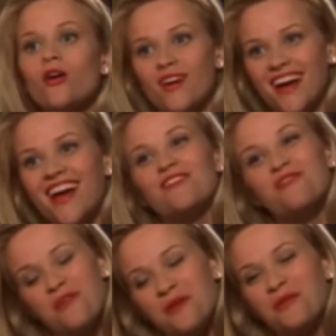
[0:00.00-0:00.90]
the advisor
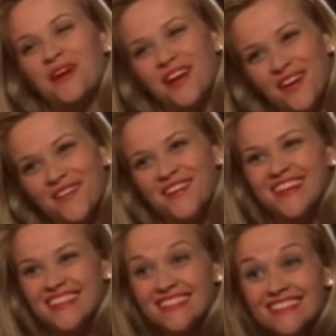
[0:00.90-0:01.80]
tells Elle that she
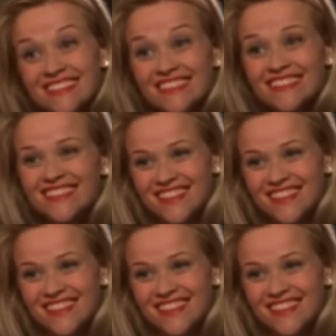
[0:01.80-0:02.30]
isn't the best